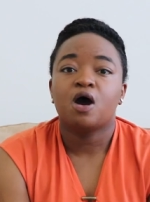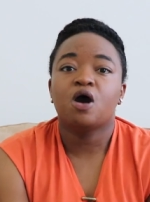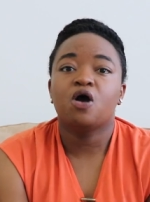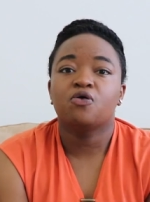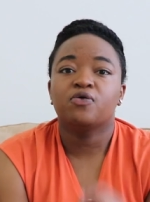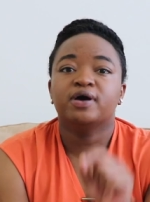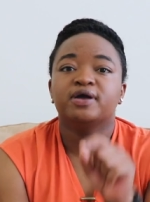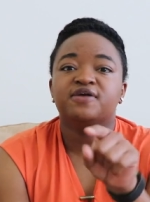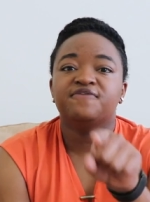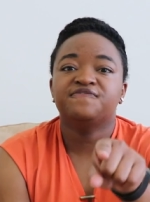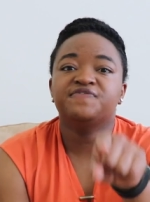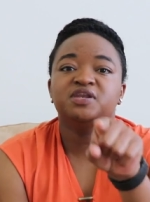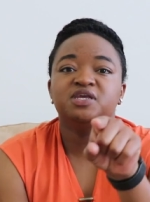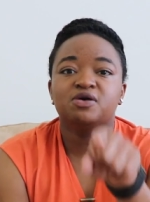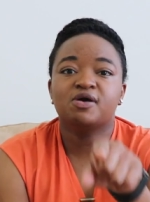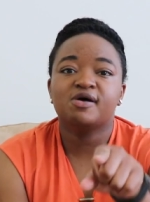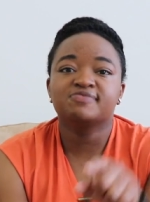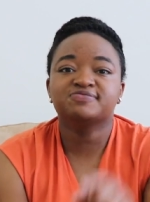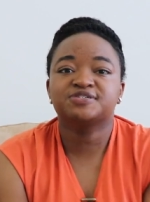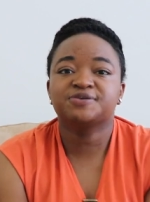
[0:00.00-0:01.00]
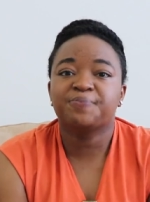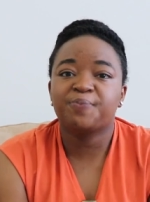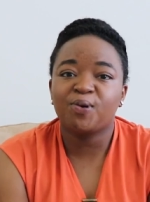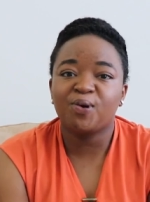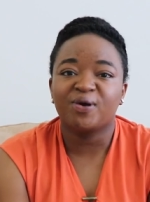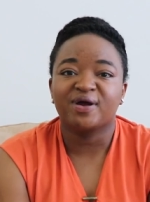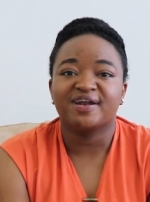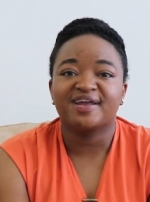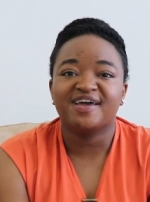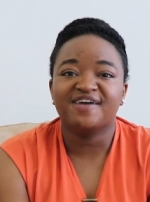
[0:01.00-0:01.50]
Oh, and a video of
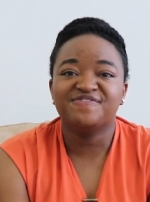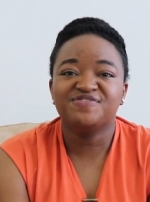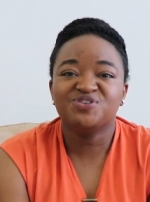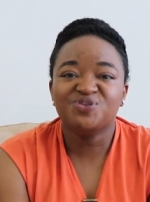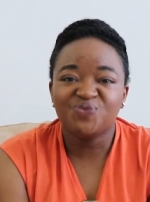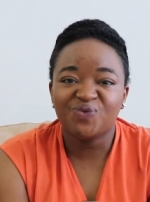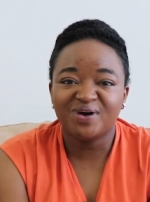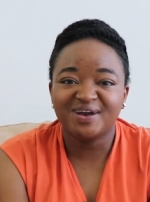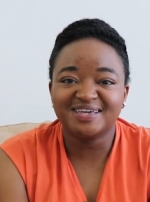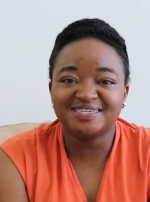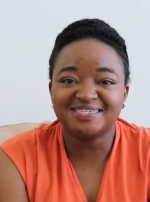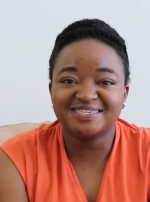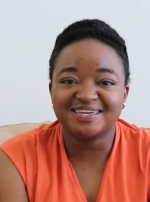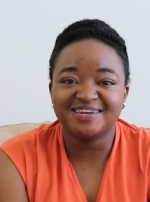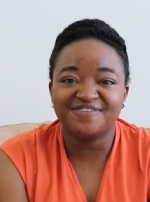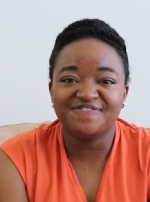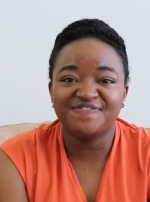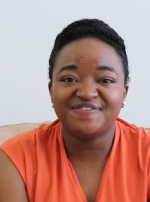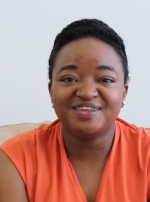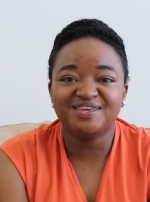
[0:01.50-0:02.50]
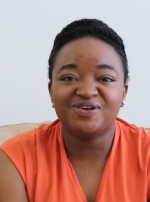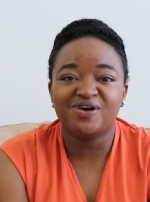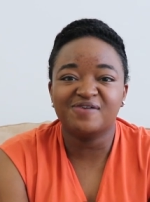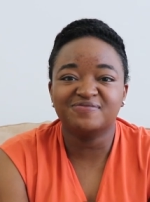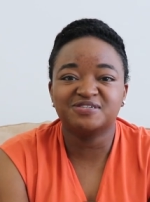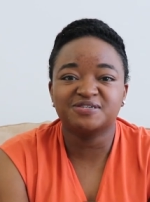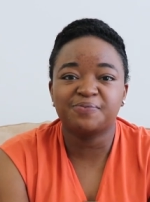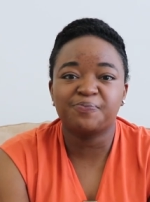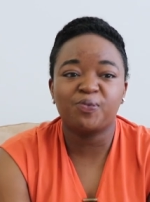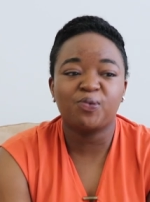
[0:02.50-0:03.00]
support. If you want to send a video
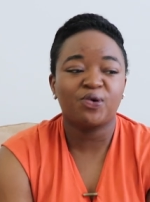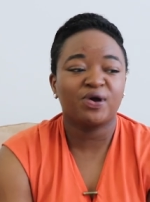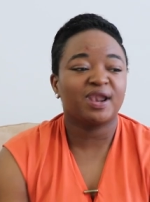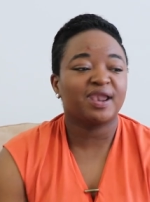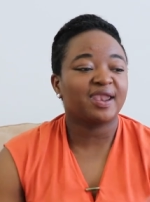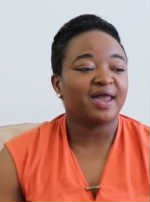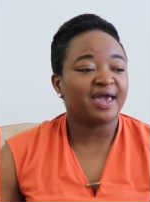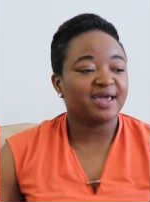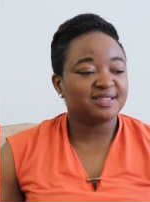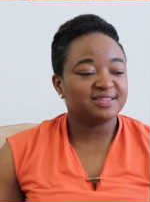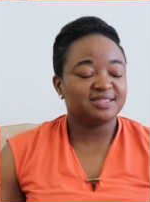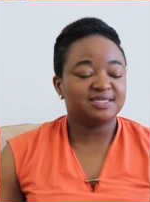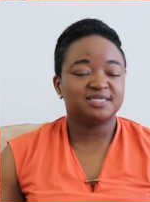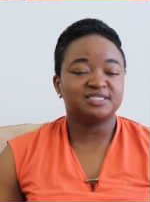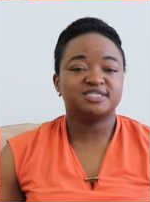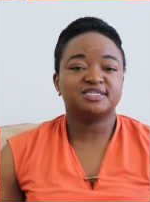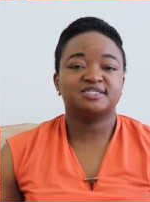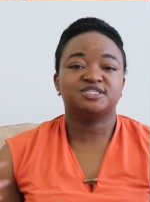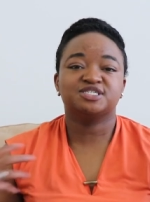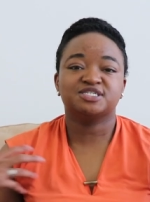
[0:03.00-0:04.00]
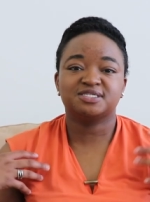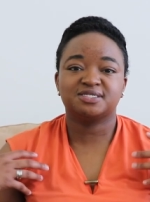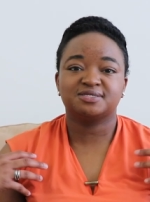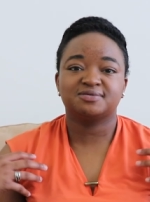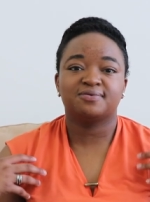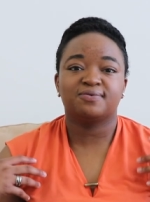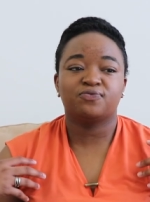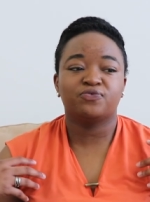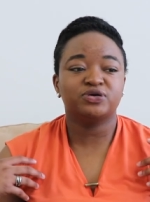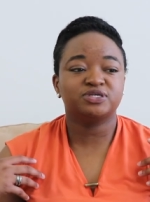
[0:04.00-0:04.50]
of support like this,
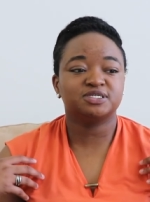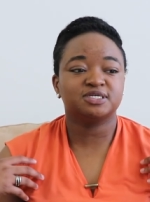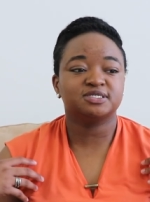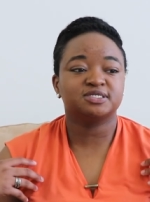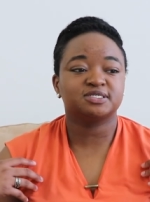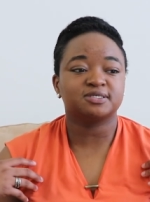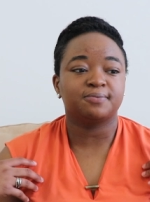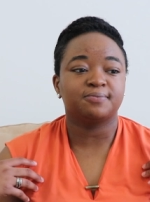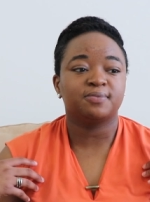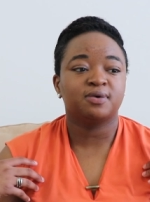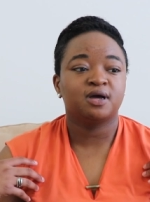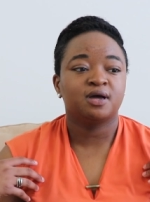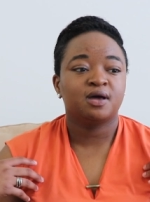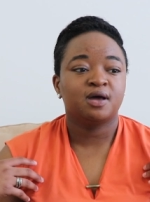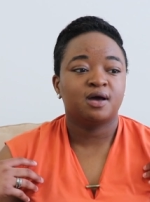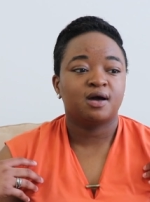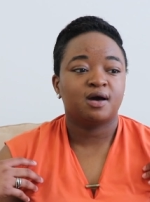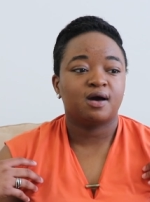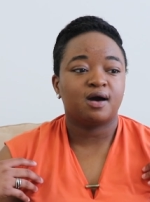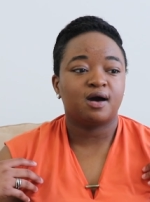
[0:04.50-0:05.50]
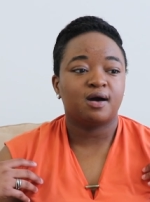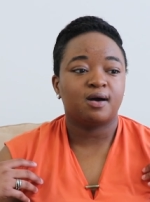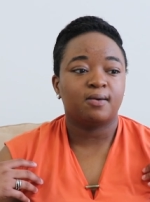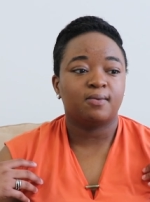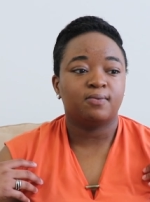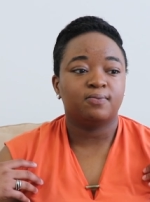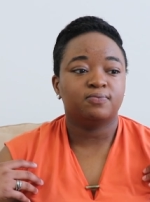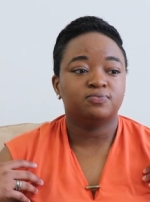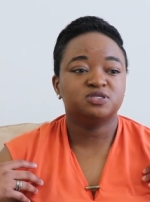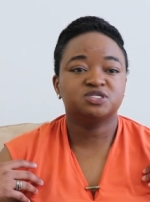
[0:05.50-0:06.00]
just wishing some
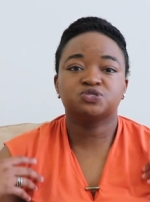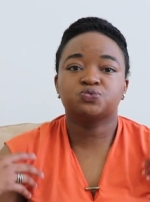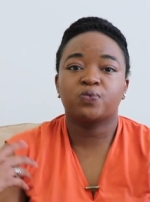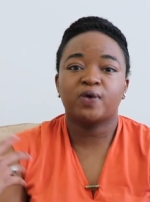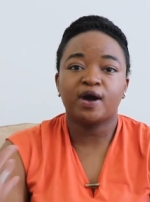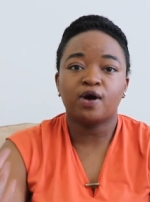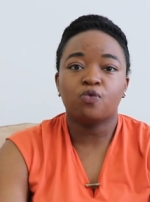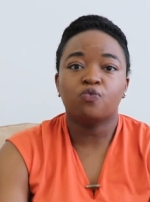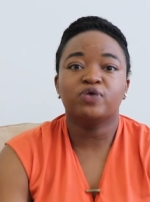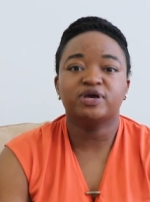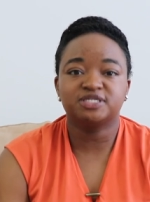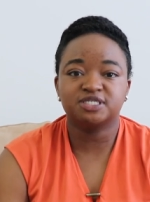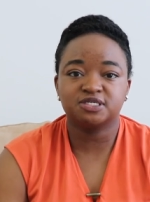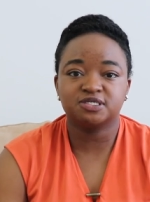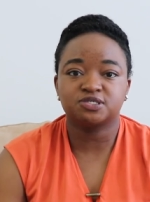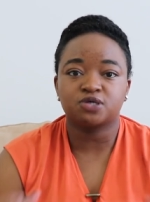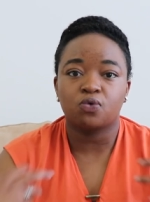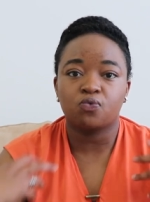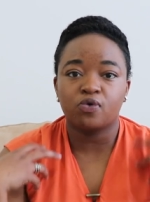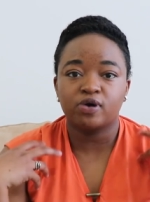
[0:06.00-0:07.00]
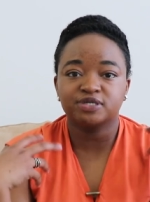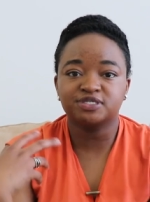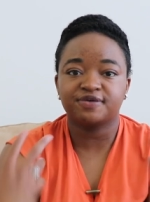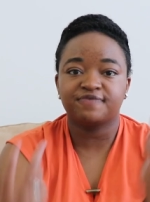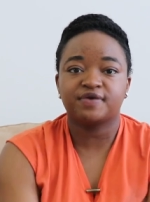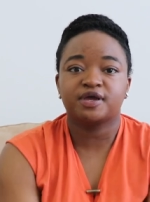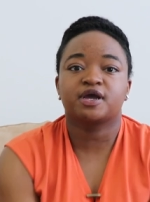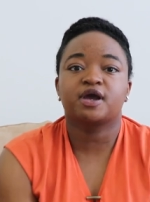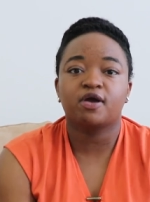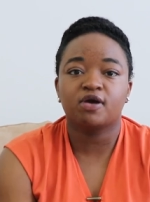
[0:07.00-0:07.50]
just well wishes or words
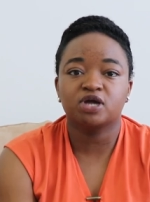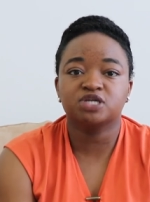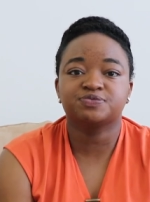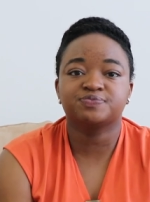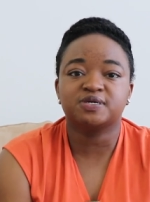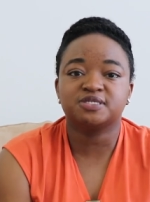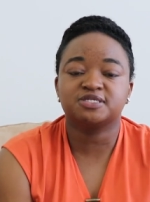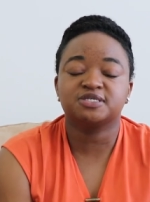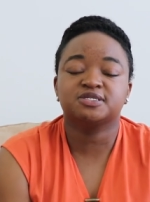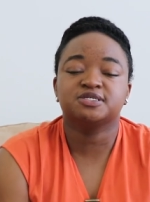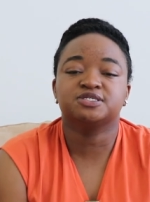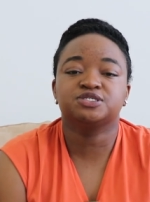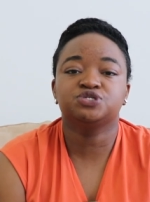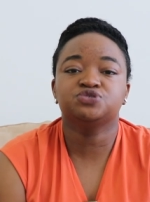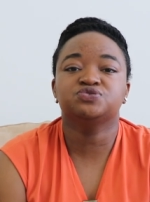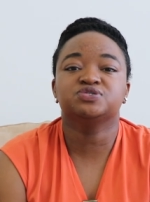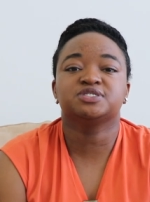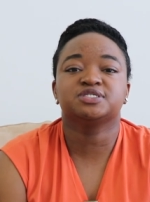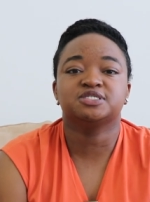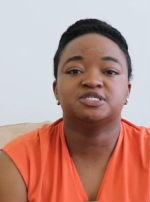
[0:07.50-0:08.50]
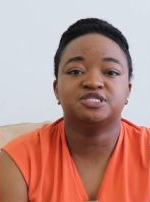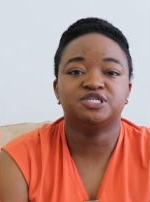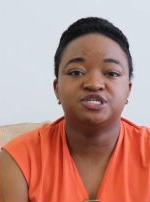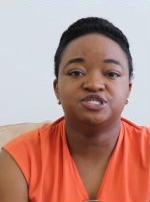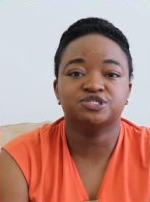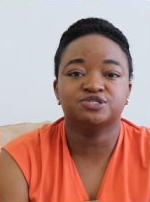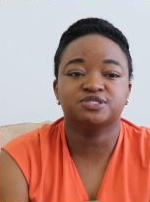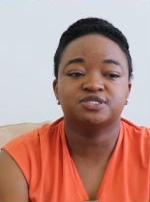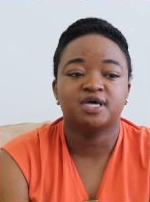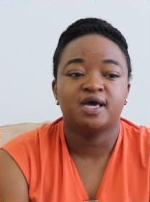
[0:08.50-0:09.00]
of encouragement to the students and
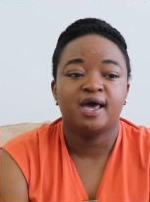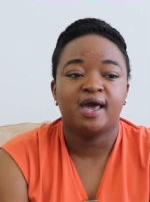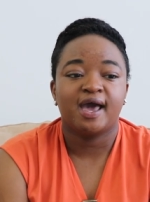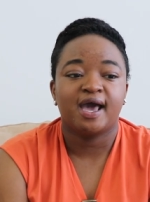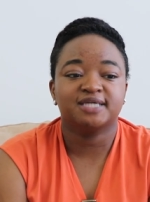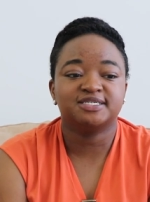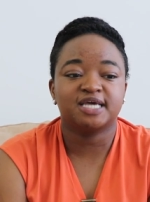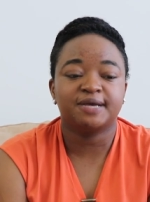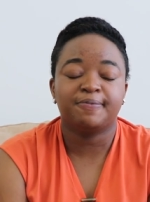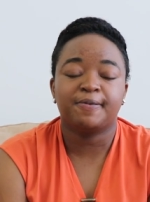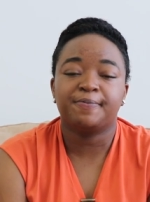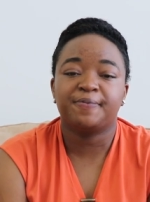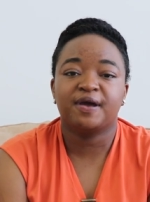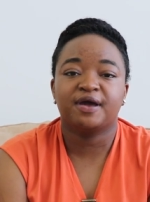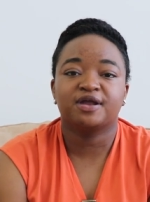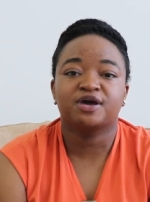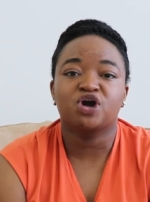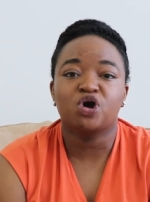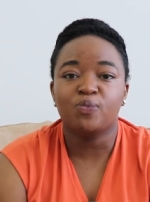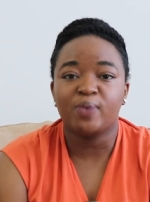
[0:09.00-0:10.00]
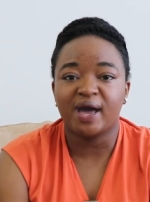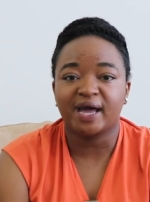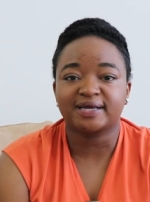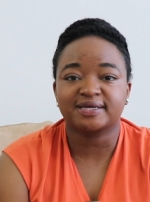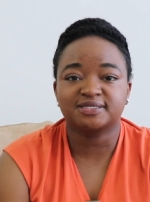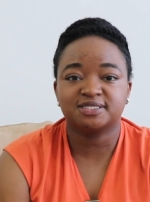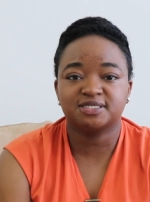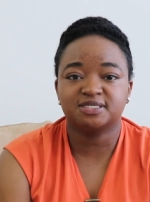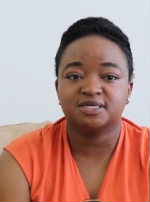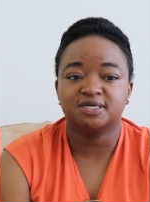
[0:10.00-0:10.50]
teachers as they prepare to go
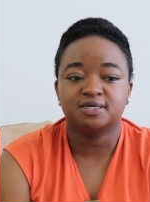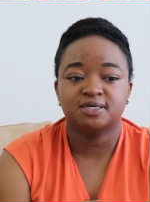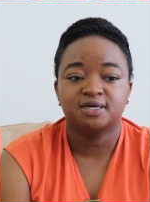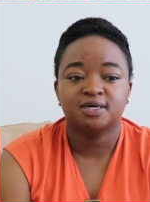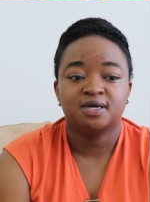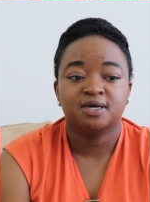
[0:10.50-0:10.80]
back to